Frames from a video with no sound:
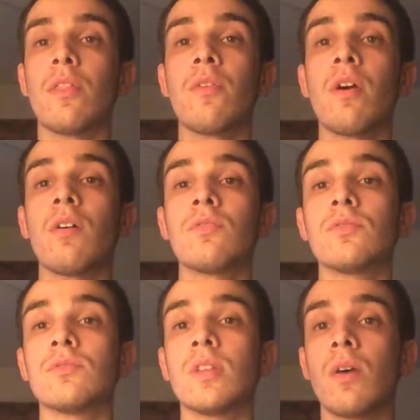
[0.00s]
the 3
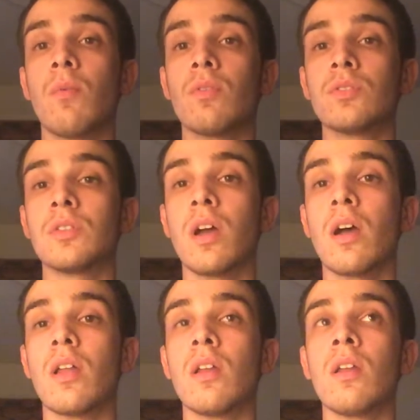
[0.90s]
officers that were
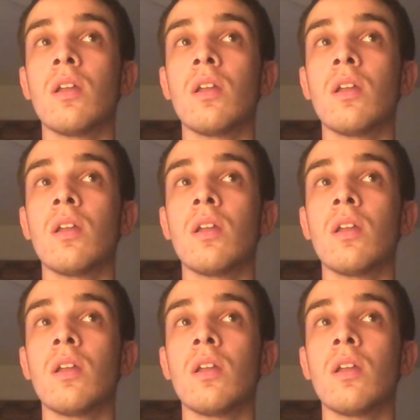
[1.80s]
shot